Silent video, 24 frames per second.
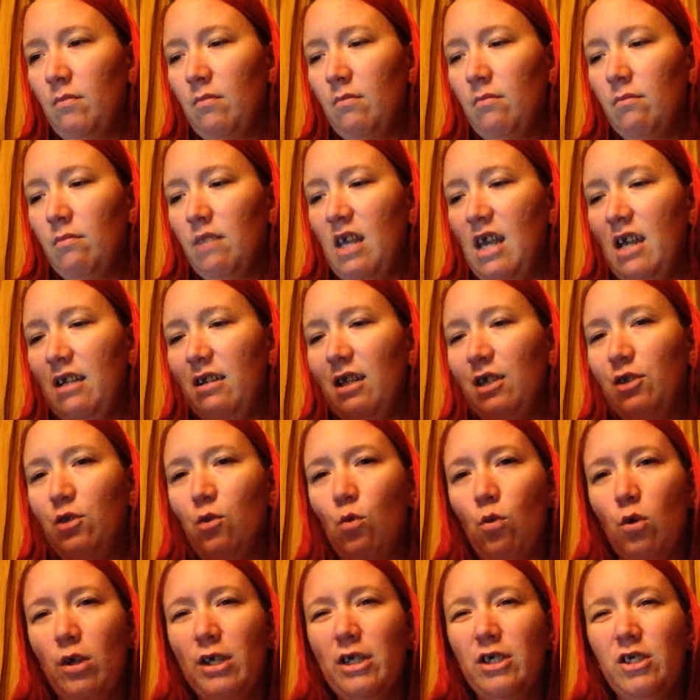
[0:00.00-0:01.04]
They had like the
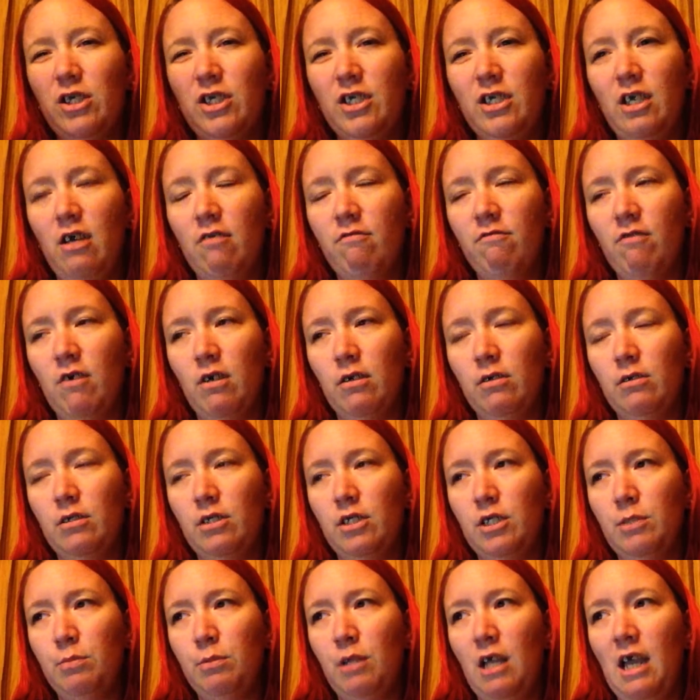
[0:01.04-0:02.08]
Warrior stuff on
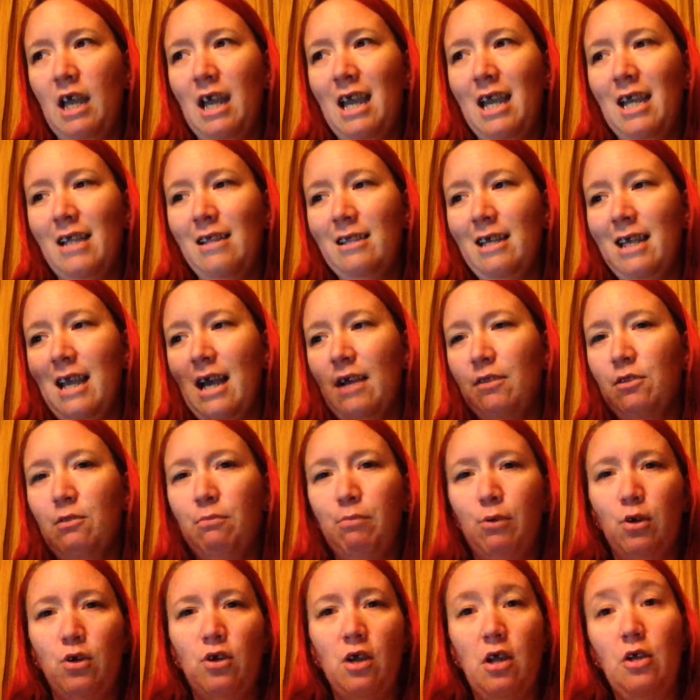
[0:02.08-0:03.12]
display. They had the
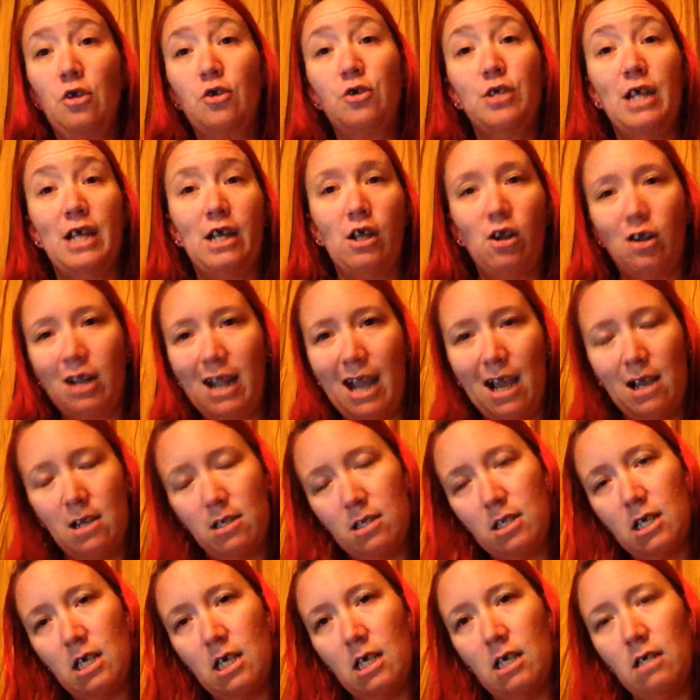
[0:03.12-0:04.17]
burnt Undertaker
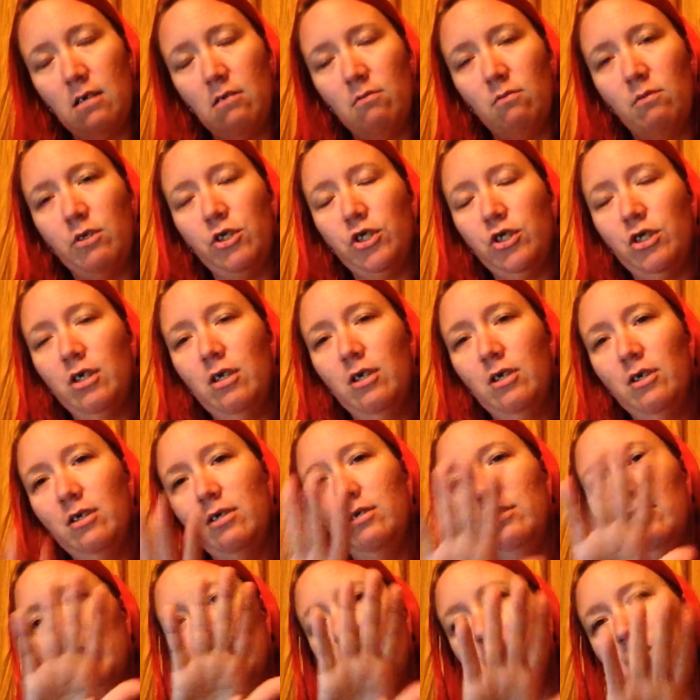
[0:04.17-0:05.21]
casket, which
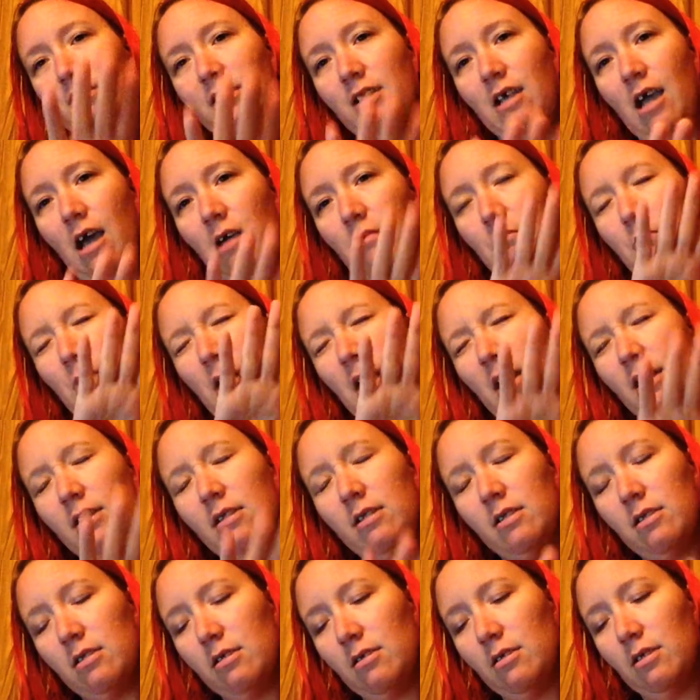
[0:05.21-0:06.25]
got
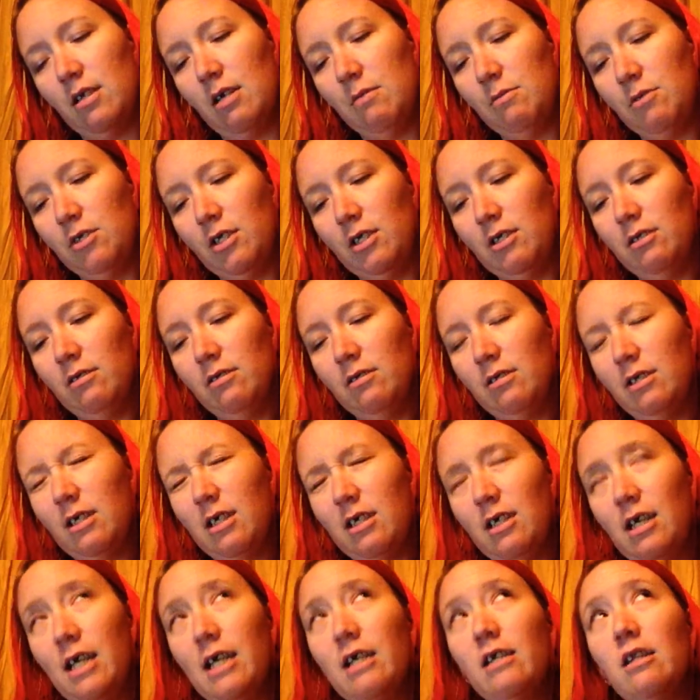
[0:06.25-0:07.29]
pets. Can
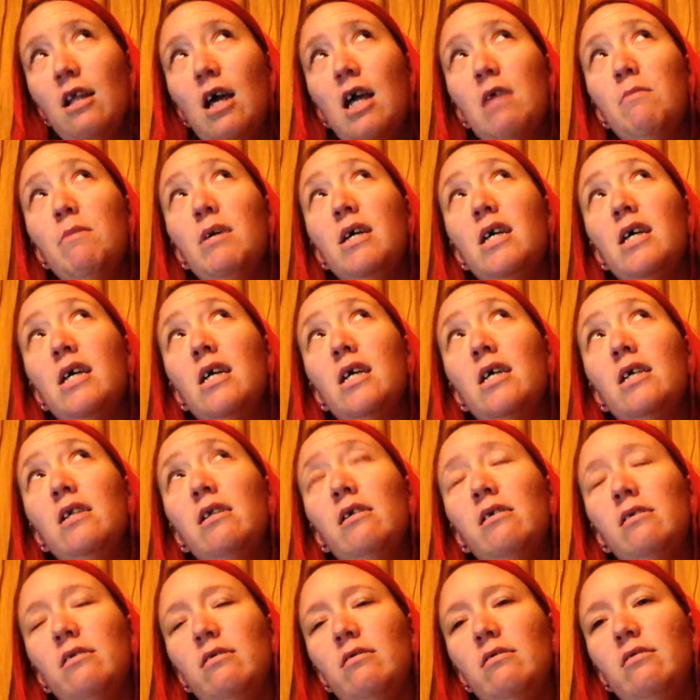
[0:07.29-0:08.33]
I climb
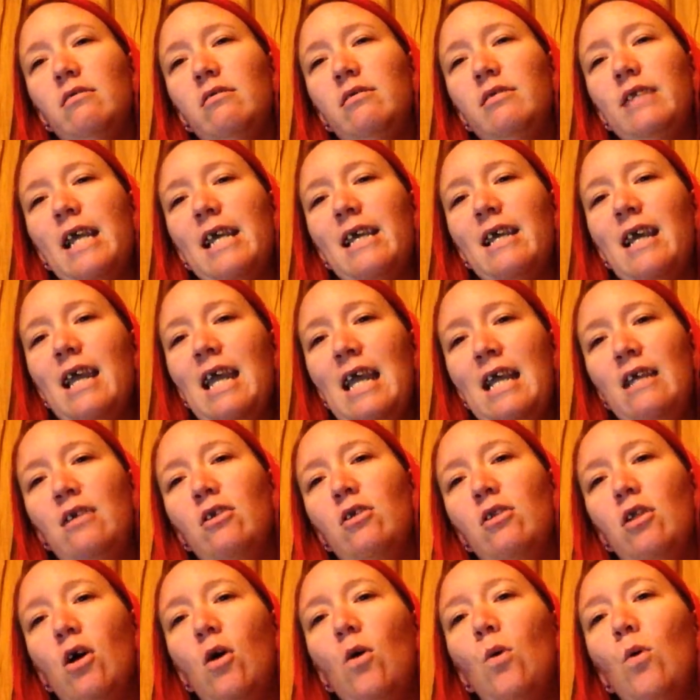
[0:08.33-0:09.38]
in? Take a
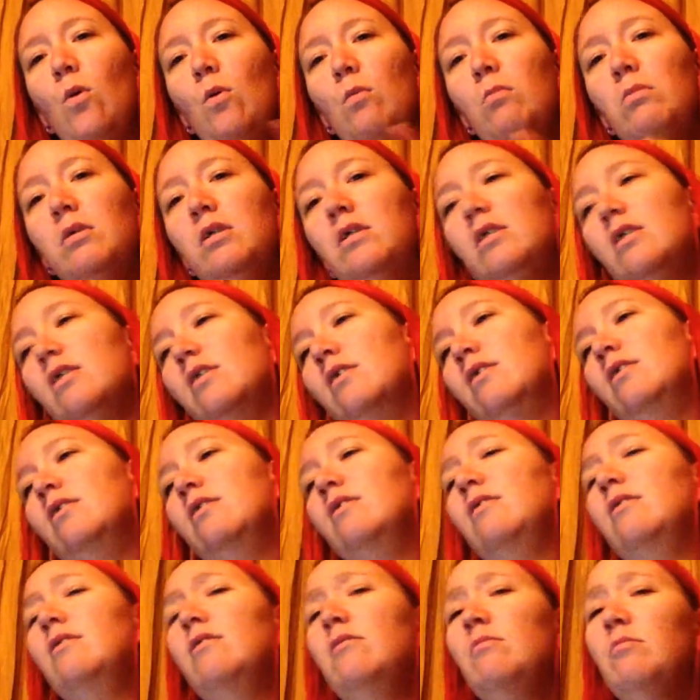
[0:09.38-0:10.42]
handle home,
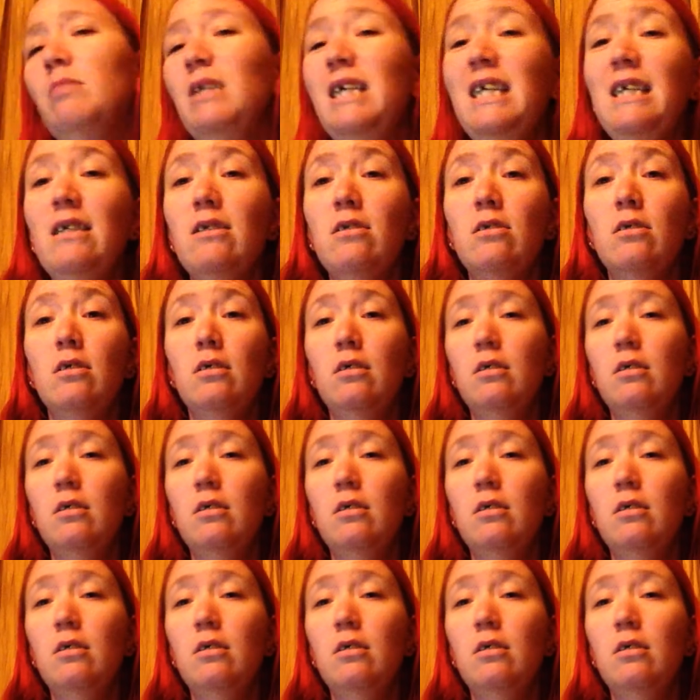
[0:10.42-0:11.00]
please?